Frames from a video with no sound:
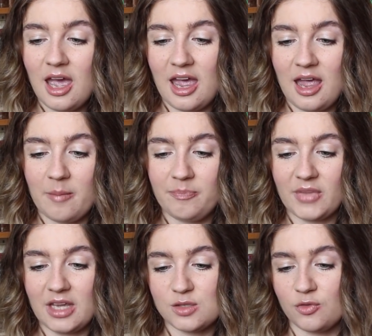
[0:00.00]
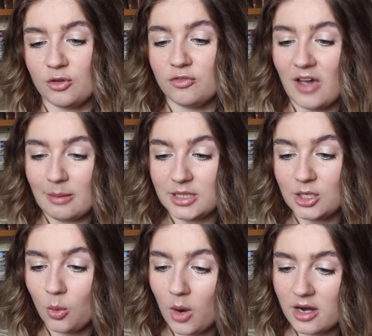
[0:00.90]
it's full of family
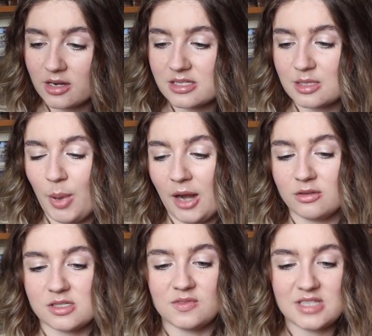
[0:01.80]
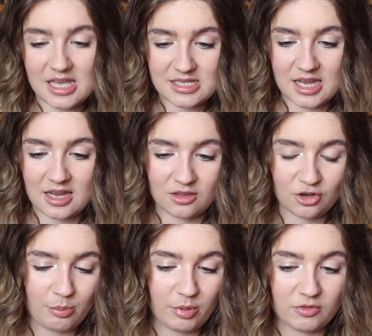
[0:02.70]
quirks, the perils of dating, the
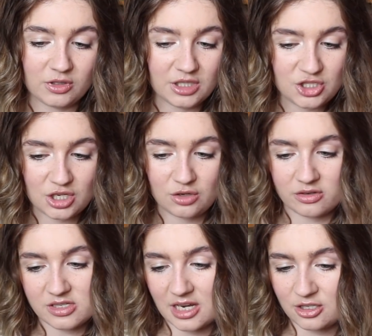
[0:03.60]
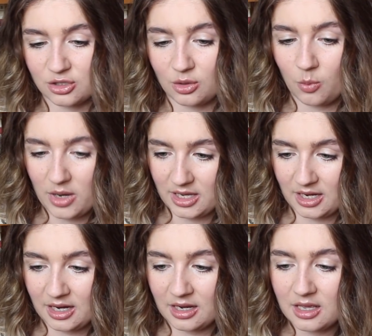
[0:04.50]
grip of religion or sexual
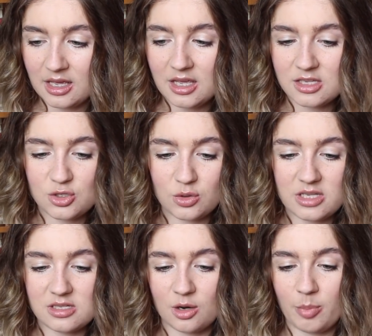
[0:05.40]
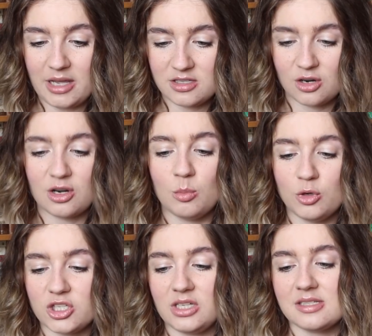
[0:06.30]
awakening, stories that are by turn
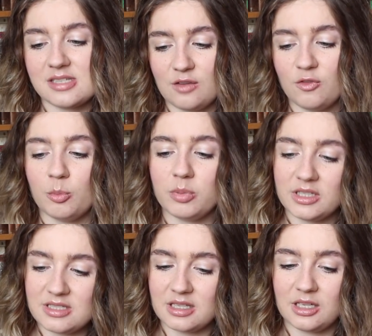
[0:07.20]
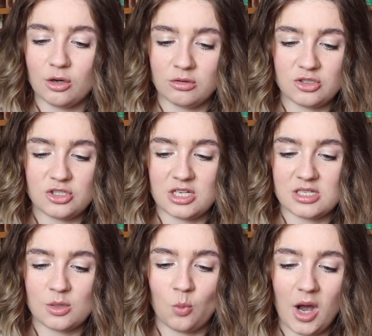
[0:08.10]
emotionally insightful, politically
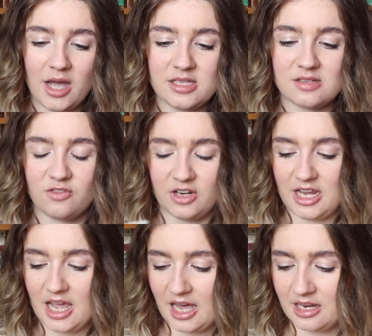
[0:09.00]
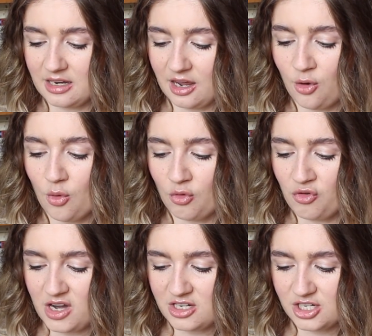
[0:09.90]
conscious, wise, funny and
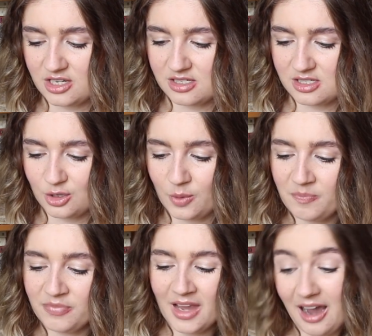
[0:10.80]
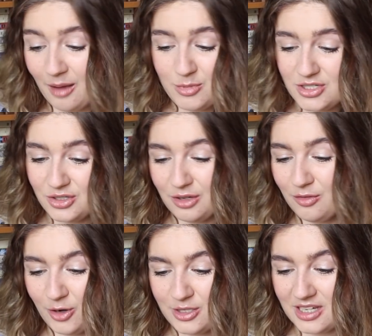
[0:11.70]
outrageous. So I'm just looking
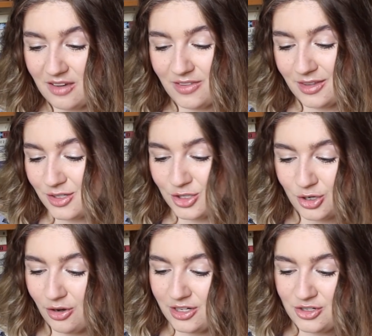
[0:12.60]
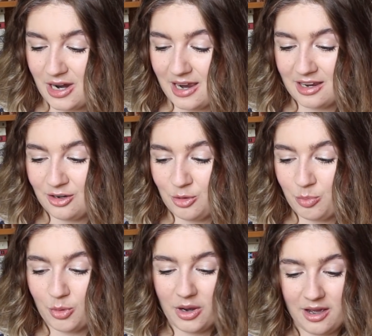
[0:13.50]
forward to giving this a shot and trying a new
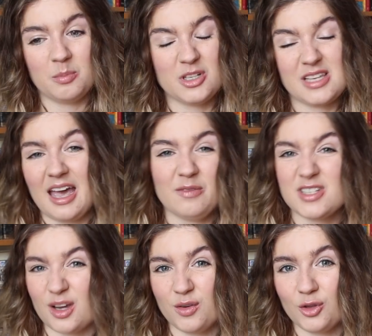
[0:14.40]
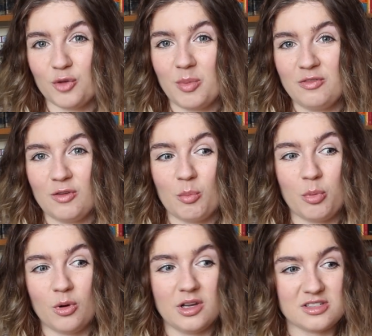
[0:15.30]
poet, because I have discovered a lot of my favourite
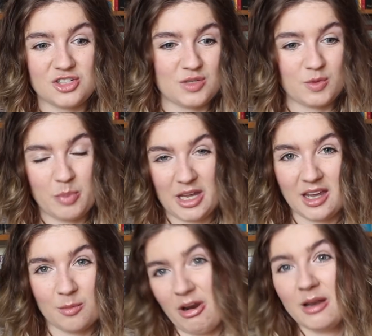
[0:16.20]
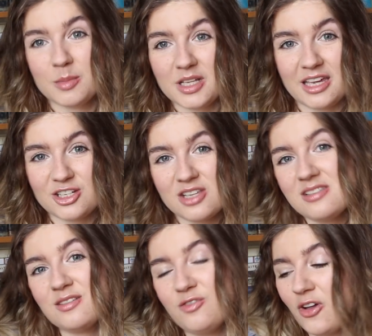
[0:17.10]
poets just from picking up random
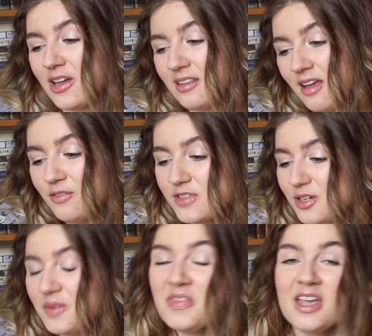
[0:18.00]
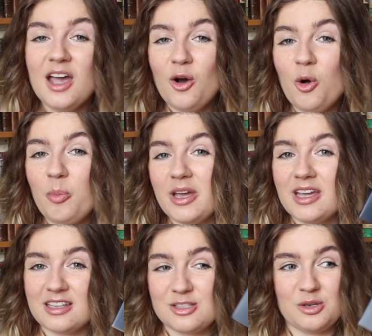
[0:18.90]
collections and falling in love, so
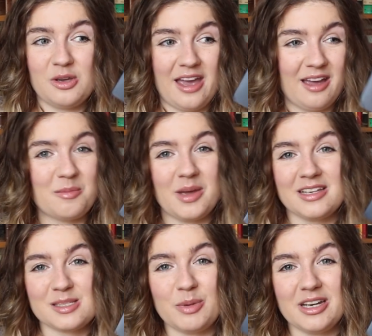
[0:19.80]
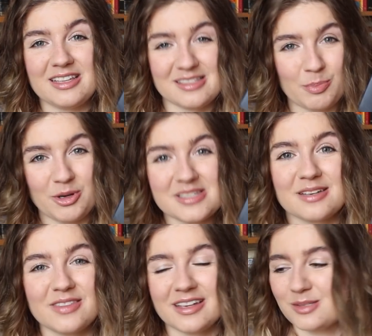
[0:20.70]
hoping to experience
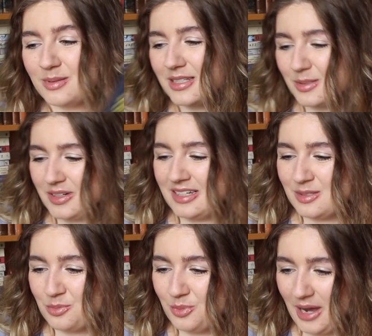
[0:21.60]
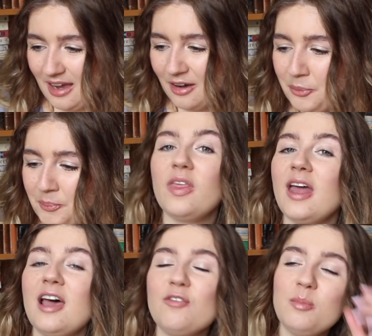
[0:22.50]
positive things with this one as well. We
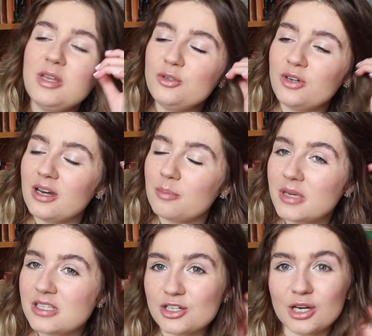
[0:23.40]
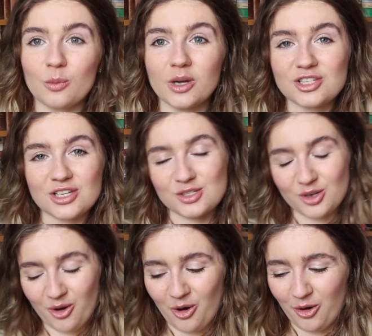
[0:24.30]
then have a middle grade mystery, which is
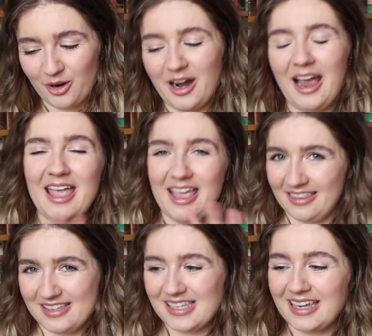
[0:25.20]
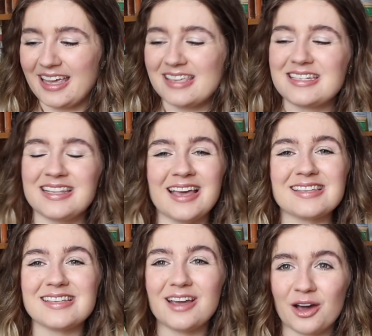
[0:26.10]
not horror in the slightest, and
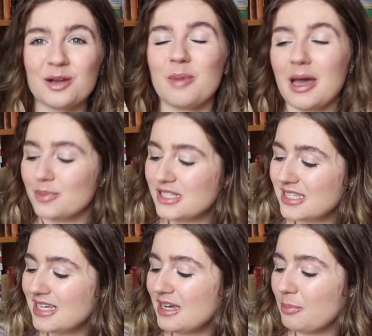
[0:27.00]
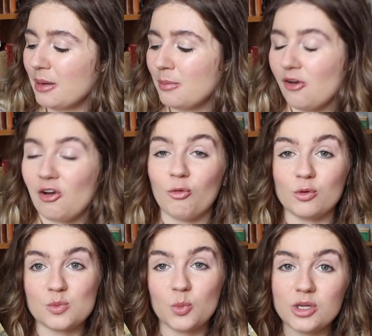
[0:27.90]
that's The Unmapped Sea by Mary
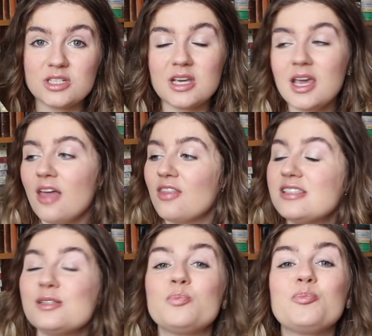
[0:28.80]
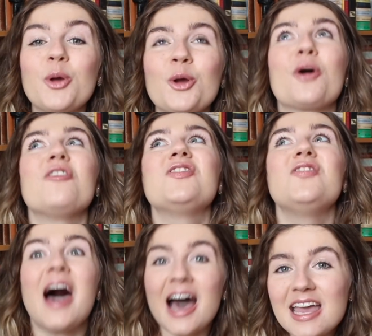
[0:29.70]
Rose Wood. This is book
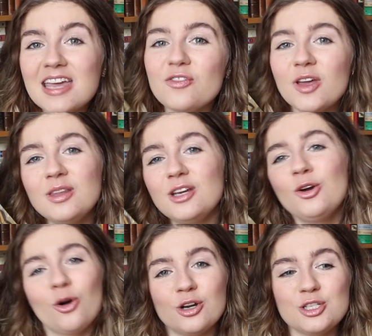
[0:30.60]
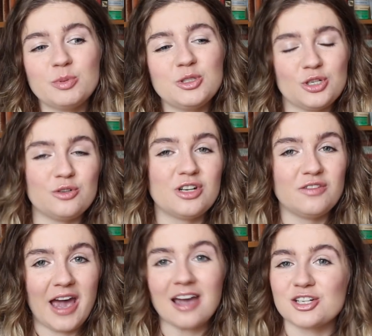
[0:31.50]
5 in the Incorrigible Children
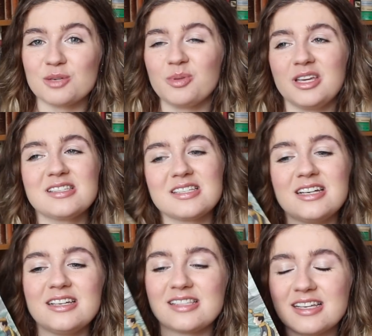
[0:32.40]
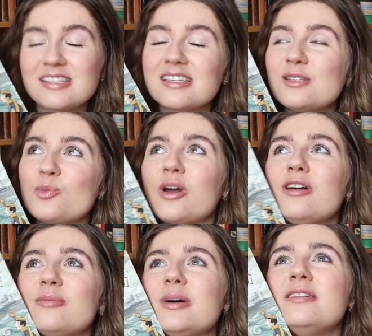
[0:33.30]
of Ashton Place series. This is one
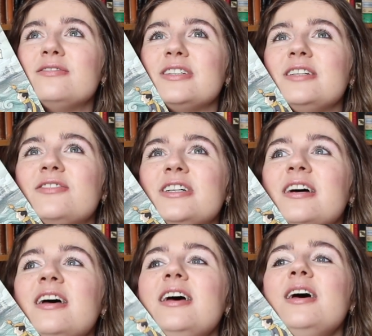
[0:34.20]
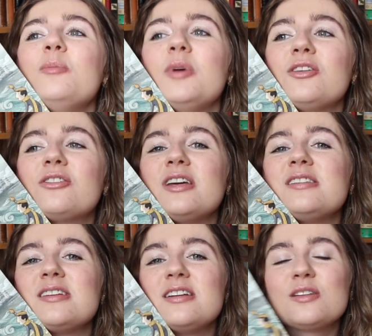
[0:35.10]
of my favourite middle
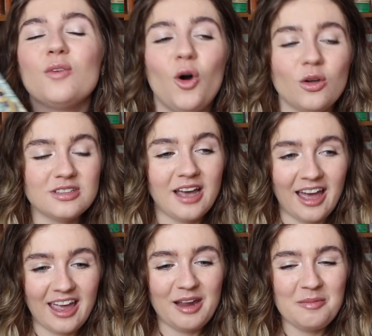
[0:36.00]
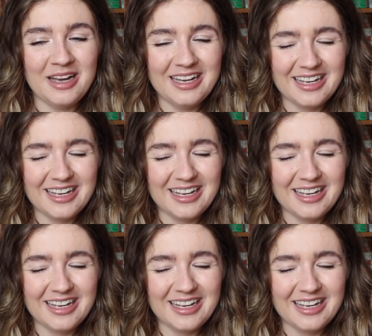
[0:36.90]
grade series of all time.